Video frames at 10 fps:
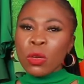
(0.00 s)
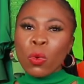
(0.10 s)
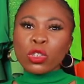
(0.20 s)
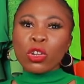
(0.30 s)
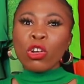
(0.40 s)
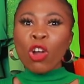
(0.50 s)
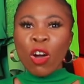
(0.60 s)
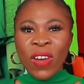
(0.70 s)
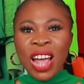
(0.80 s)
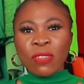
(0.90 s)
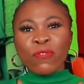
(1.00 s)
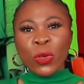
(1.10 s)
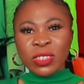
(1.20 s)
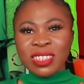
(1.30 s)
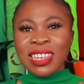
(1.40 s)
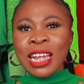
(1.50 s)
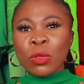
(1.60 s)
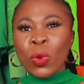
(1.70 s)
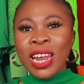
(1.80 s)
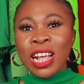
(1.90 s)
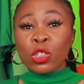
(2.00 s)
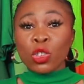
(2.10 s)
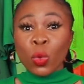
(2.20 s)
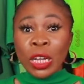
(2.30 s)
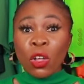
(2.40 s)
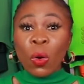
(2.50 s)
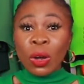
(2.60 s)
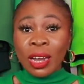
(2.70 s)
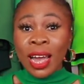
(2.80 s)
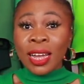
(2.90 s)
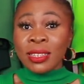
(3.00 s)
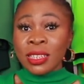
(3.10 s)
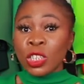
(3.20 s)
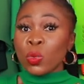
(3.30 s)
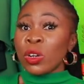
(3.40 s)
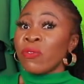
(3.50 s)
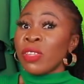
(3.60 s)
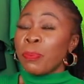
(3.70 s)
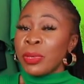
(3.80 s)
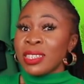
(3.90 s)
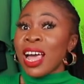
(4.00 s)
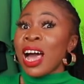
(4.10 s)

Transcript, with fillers: it was love at first sight when i saw it online this is one of the pieces